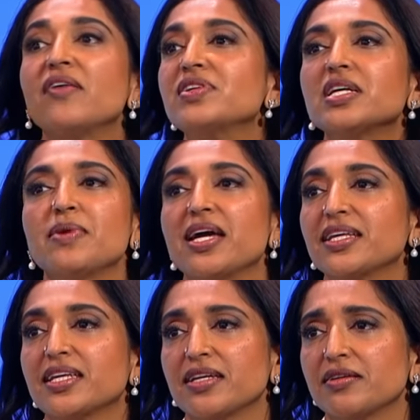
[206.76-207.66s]
Every time I had a
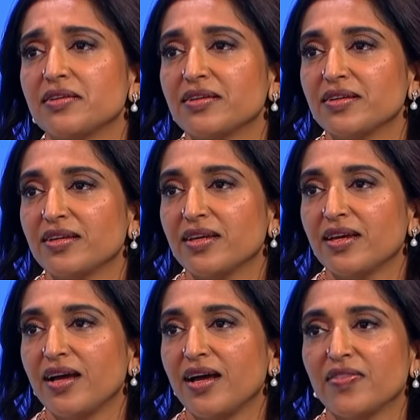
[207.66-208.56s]
kid,
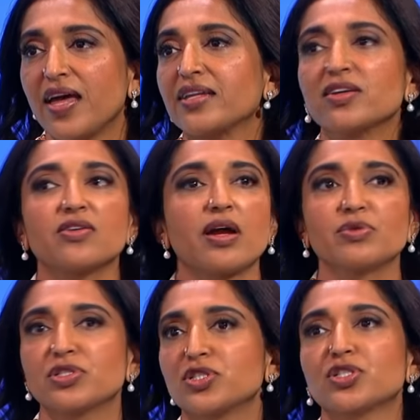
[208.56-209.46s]
that year I
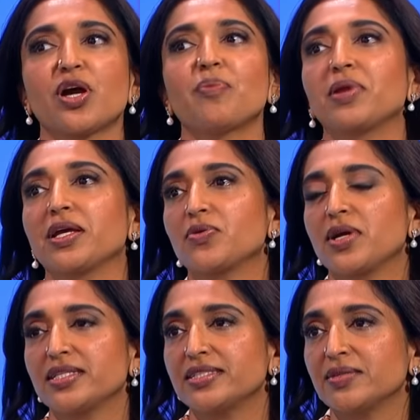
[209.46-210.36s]
would just shop like
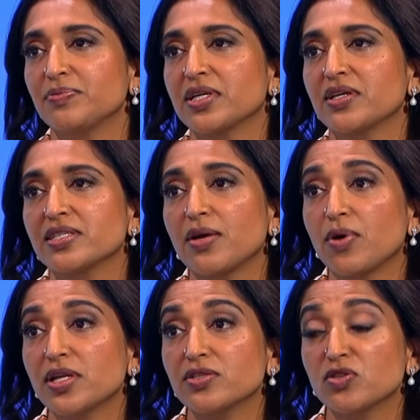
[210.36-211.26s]
crazy because I
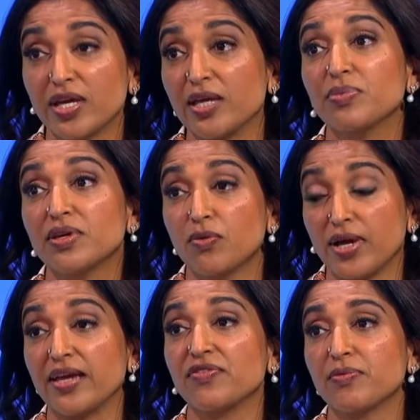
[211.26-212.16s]
wanted to A, be
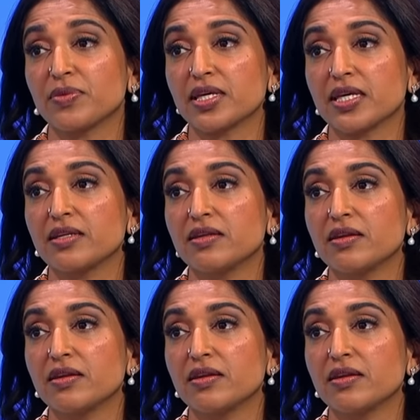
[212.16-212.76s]
away from the kid,